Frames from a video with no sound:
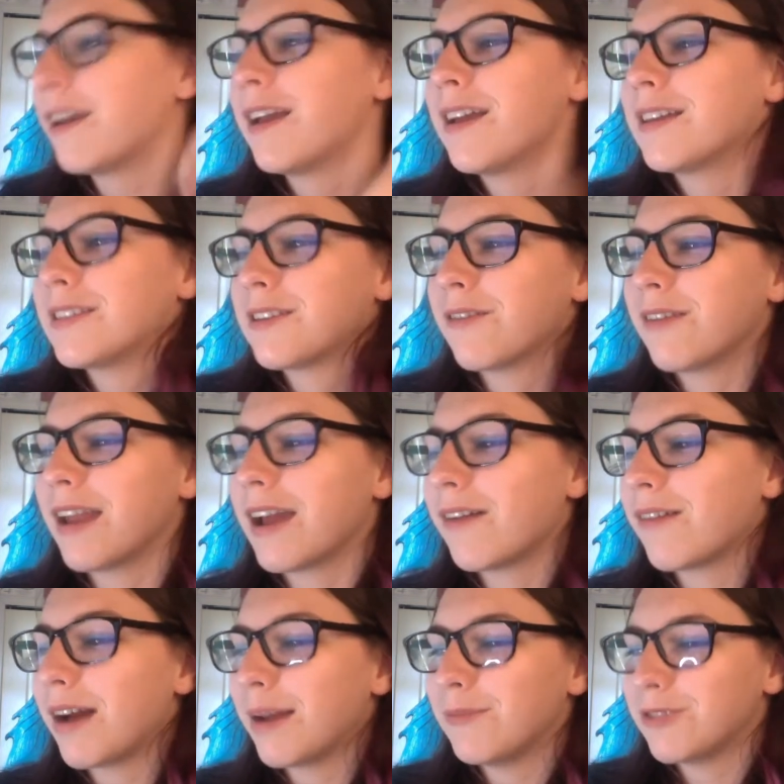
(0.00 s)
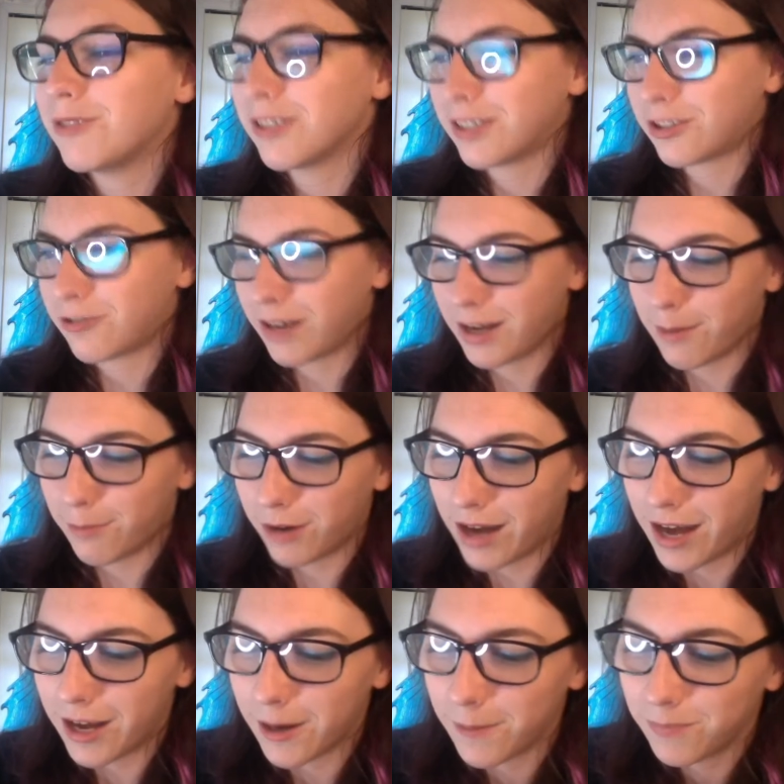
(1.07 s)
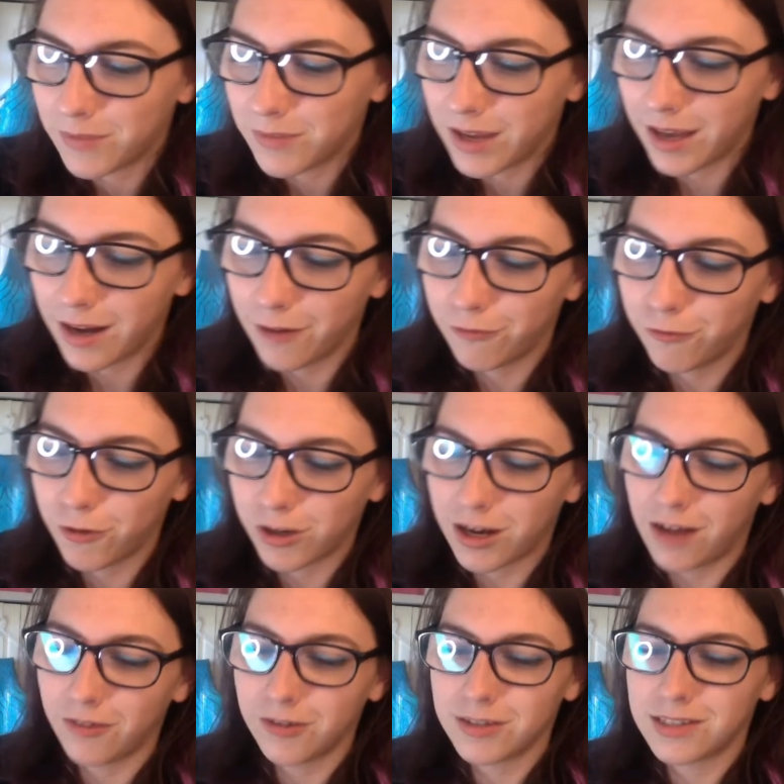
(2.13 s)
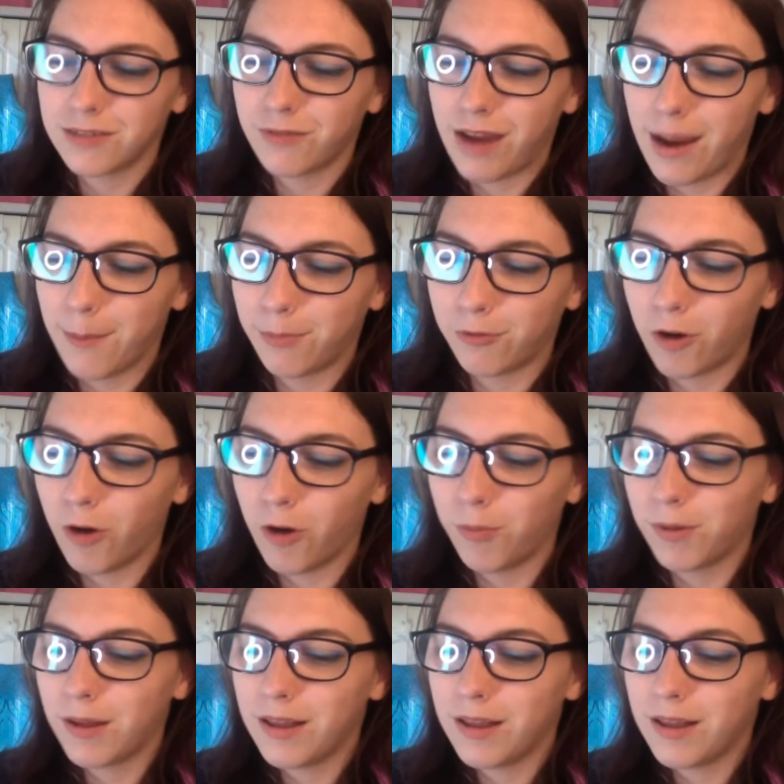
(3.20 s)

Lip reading: So now I'm just trying to braid, and I have four colors of hemp rope.